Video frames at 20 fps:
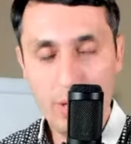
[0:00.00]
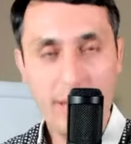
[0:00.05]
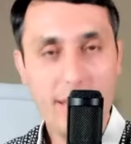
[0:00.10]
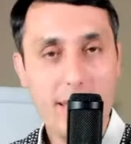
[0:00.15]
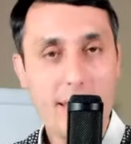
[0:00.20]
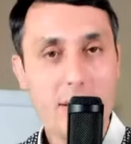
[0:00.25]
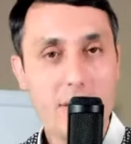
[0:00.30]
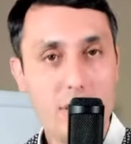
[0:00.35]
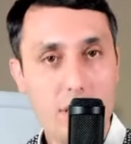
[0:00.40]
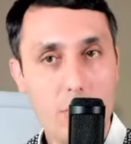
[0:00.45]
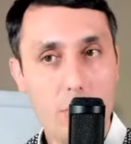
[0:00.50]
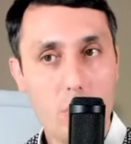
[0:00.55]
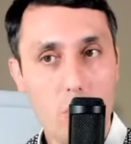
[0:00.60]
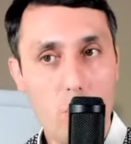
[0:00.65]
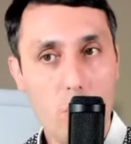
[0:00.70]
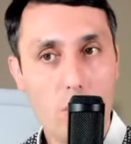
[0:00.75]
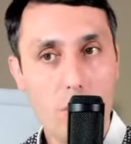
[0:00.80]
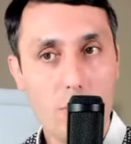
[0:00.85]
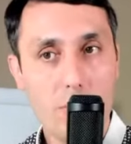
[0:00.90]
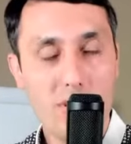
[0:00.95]
is the number
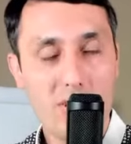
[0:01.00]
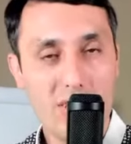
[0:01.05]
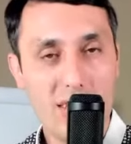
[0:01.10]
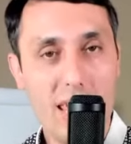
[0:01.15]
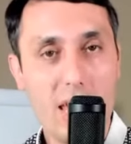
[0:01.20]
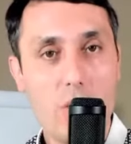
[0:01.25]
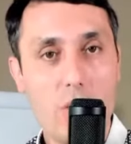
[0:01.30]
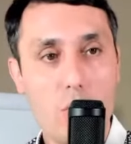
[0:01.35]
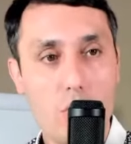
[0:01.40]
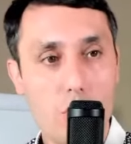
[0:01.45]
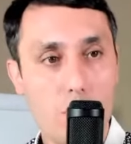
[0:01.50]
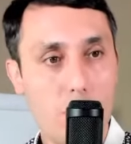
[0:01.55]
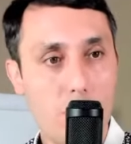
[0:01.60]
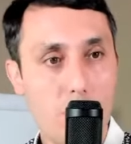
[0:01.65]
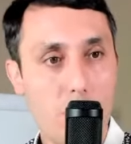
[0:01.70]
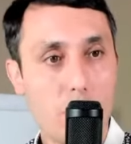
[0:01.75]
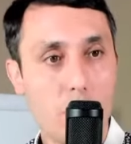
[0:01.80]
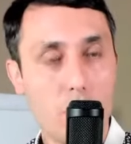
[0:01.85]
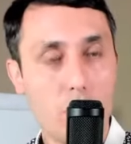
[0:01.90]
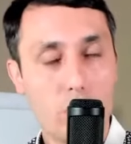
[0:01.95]
one mistake when
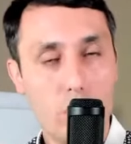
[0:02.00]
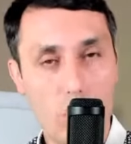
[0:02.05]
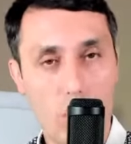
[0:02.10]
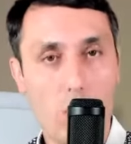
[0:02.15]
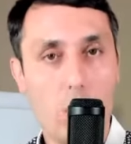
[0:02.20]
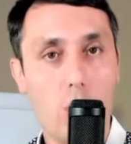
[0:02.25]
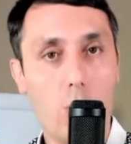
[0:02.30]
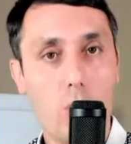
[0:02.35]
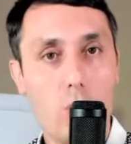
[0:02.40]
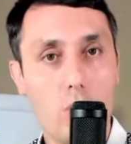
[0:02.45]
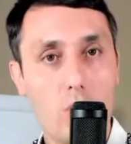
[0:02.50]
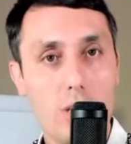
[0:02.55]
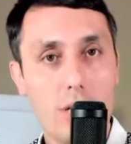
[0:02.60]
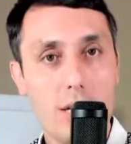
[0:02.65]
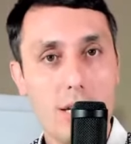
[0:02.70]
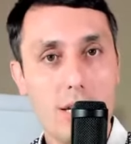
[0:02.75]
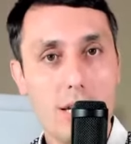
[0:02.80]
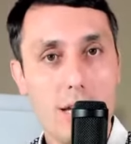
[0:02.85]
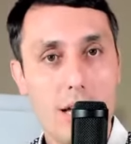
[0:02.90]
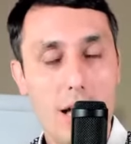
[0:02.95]
people go
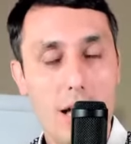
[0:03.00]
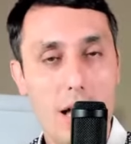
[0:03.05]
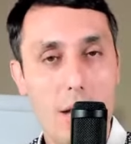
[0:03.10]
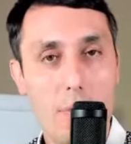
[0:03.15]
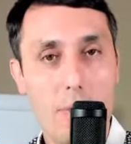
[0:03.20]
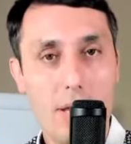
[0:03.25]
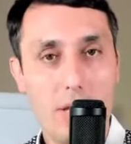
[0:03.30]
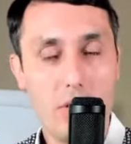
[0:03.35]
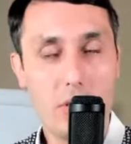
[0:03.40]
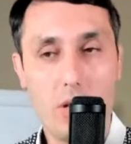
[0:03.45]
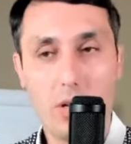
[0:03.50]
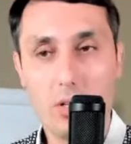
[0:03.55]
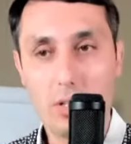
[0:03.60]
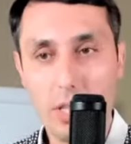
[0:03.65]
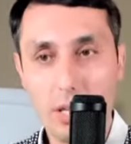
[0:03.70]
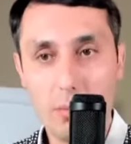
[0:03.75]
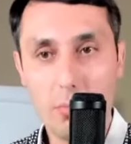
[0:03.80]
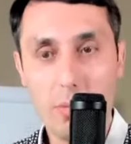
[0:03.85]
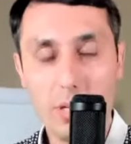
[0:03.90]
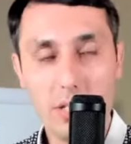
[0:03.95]
um, and start
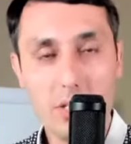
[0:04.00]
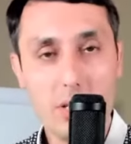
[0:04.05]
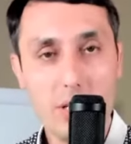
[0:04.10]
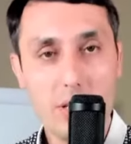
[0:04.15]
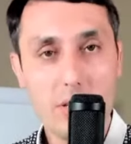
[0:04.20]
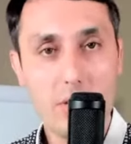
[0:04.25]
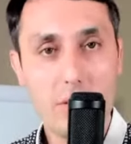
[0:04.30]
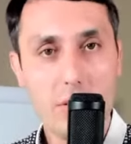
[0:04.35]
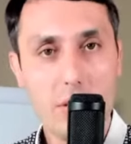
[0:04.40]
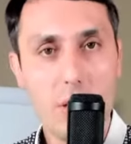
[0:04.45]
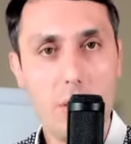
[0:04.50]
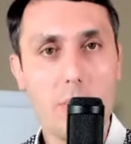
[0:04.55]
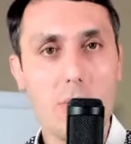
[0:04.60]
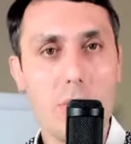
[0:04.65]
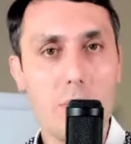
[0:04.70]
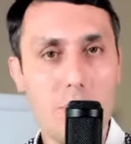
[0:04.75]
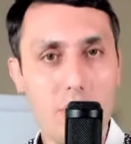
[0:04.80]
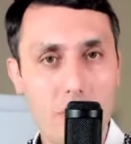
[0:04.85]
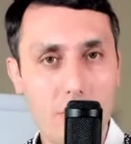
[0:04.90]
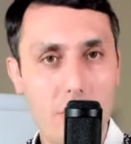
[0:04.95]
their business,
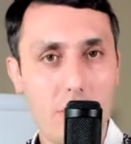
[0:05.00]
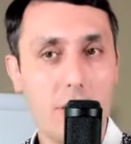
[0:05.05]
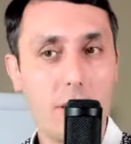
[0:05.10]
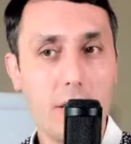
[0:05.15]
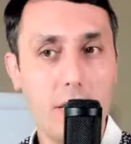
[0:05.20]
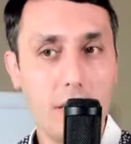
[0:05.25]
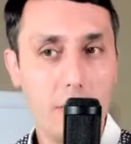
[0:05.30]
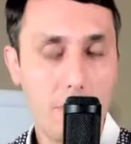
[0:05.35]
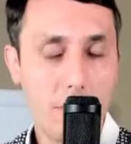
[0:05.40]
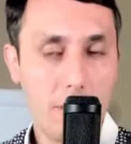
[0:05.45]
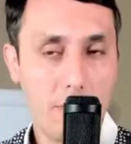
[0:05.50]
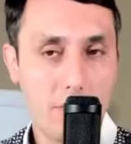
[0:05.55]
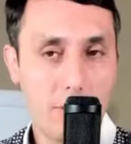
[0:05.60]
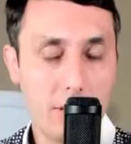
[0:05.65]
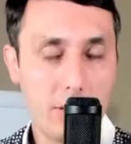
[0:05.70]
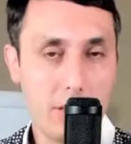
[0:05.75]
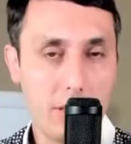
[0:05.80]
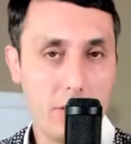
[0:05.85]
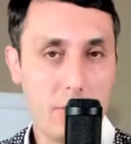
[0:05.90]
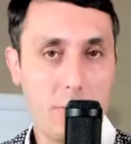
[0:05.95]
specifically independent
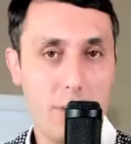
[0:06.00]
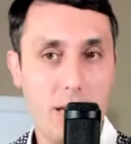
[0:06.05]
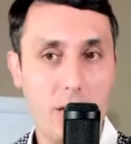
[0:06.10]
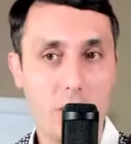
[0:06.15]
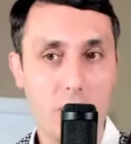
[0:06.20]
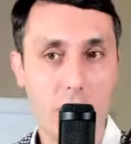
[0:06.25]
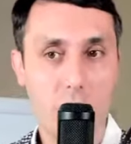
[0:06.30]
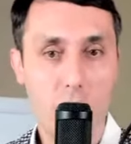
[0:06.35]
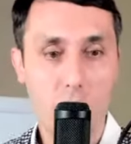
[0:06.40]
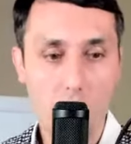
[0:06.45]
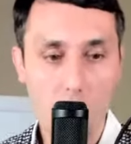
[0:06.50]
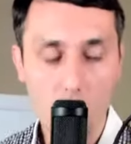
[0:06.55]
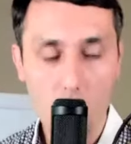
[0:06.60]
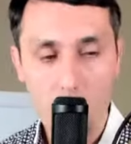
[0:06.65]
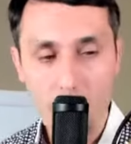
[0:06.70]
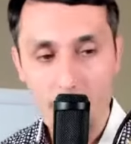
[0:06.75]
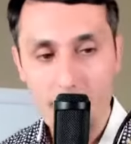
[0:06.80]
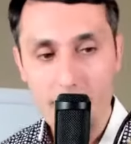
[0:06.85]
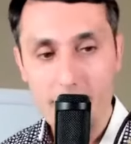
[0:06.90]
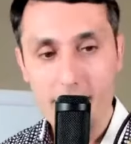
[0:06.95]
freight dispatcher?
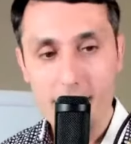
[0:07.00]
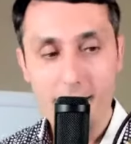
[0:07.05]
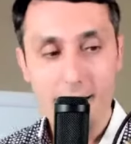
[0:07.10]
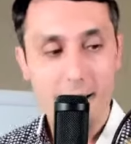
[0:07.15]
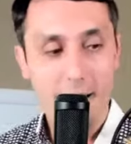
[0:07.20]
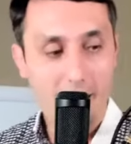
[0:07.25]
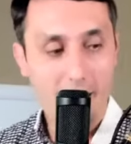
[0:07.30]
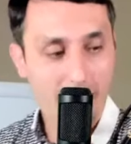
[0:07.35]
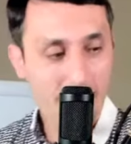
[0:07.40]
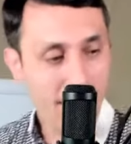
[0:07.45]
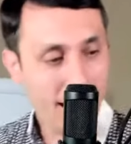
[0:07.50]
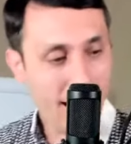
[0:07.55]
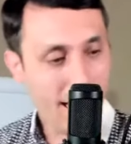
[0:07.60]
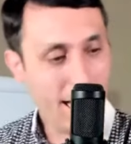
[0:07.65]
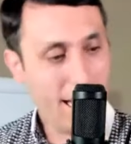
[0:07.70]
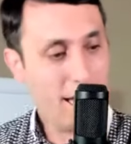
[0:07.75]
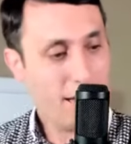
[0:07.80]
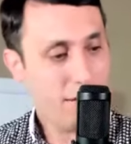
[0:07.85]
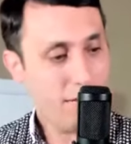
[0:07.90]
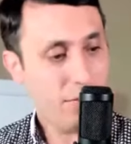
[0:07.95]
So I
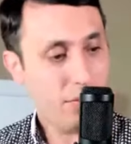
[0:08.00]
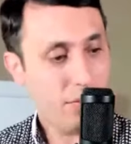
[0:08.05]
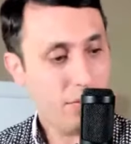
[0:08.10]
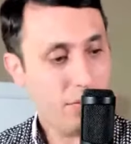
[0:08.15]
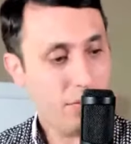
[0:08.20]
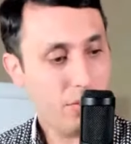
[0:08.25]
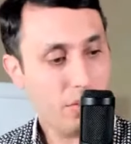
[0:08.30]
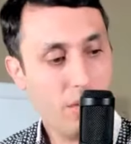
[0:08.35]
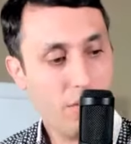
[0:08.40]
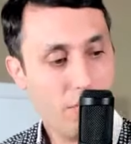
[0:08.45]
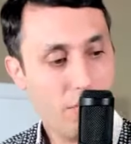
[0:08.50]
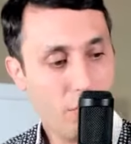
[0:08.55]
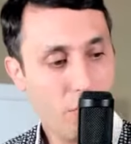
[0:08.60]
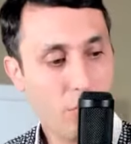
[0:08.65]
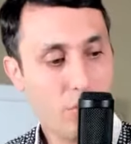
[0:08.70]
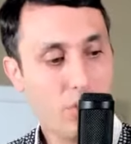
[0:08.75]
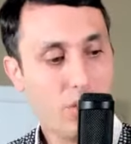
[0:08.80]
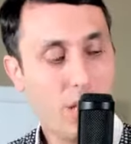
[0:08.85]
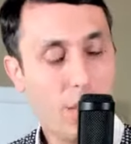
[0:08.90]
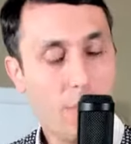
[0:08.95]
have the four
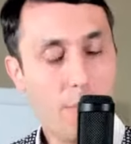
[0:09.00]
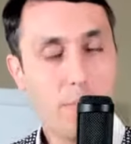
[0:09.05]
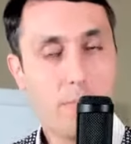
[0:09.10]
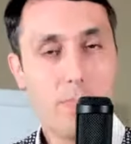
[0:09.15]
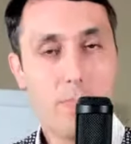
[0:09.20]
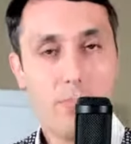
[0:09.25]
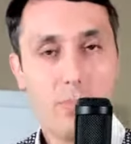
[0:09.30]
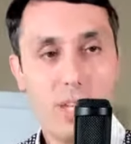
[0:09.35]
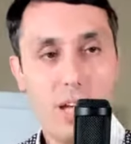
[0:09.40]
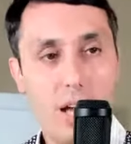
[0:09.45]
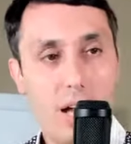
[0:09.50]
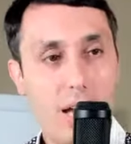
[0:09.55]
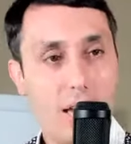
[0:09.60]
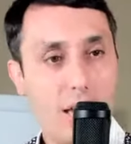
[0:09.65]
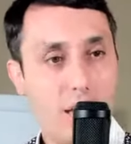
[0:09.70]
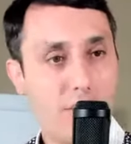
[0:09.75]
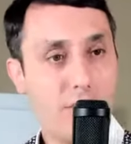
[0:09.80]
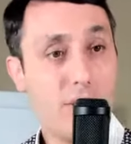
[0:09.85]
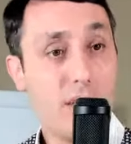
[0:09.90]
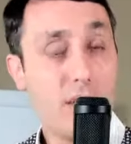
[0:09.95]
step
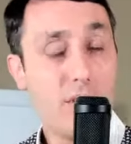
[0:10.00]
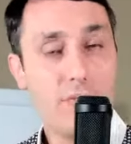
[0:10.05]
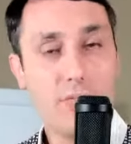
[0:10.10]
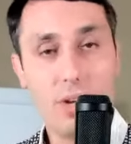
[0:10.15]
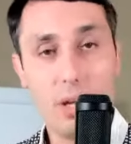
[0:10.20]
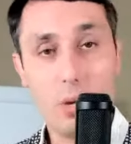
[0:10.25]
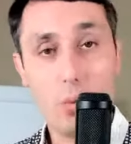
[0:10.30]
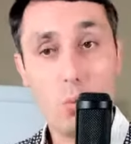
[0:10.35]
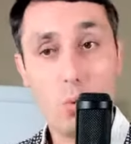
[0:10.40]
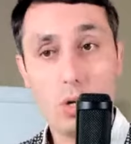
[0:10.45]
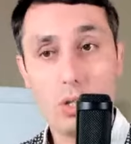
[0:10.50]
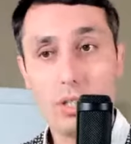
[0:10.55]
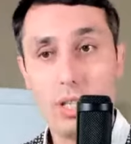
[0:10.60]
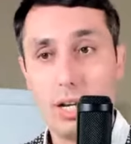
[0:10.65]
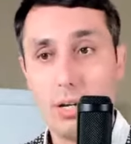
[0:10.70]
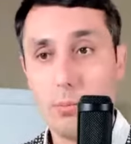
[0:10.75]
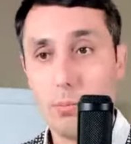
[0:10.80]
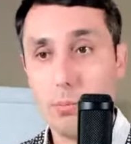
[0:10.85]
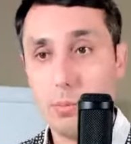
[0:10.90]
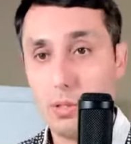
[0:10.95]
IFD framework that
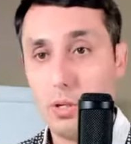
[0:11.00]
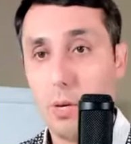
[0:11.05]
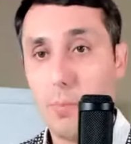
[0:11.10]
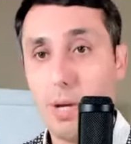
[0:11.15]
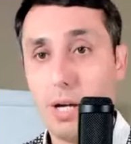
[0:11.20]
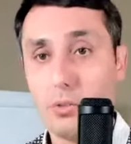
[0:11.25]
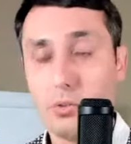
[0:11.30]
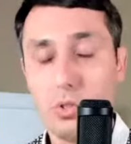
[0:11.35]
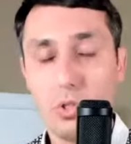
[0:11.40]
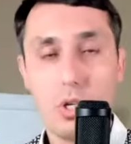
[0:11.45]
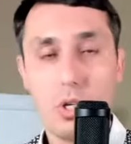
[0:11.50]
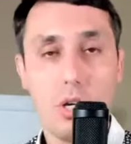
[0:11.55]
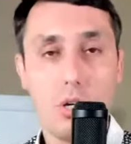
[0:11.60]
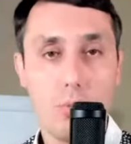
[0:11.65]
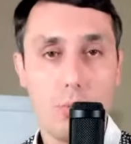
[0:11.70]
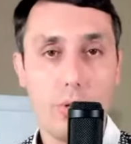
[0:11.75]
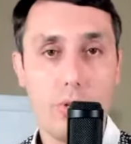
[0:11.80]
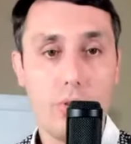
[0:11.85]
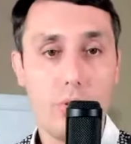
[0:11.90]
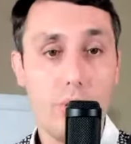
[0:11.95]
I'm you know about to share
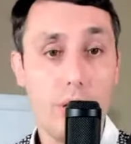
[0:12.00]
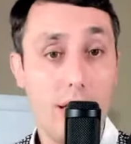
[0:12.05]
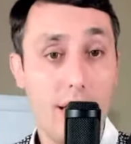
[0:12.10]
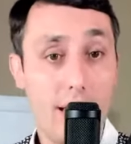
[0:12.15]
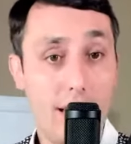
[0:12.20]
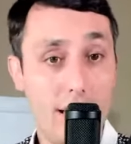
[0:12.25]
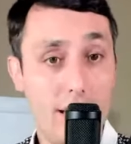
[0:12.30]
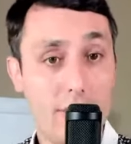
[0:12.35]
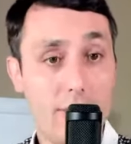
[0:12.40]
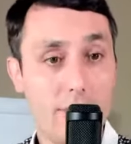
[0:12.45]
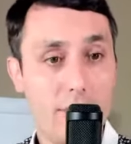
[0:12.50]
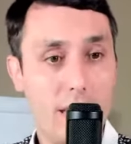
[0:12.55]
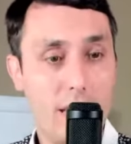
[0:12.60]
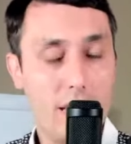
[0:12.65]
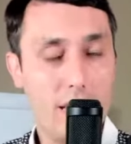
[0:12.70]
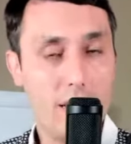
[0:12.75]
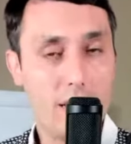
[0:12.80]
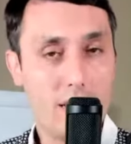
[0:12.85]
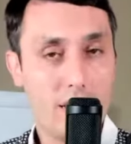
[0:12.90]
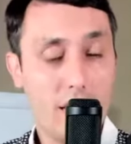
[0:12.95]
with you. I have
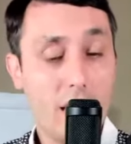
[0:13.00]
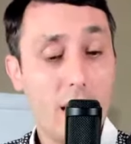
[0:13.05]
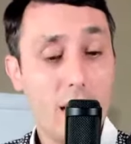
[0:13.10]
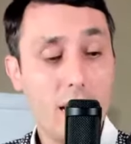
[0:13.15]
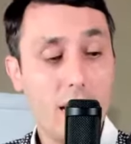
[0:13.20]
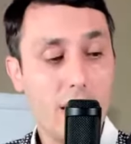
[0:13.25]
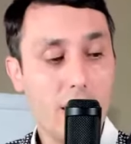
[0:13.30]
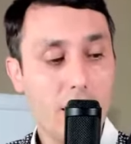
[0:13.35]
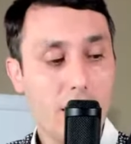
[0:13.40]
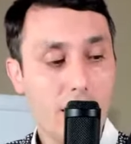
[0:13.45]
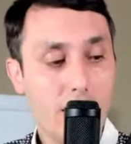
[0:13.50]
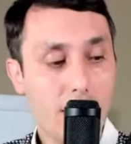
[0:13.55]
a slide,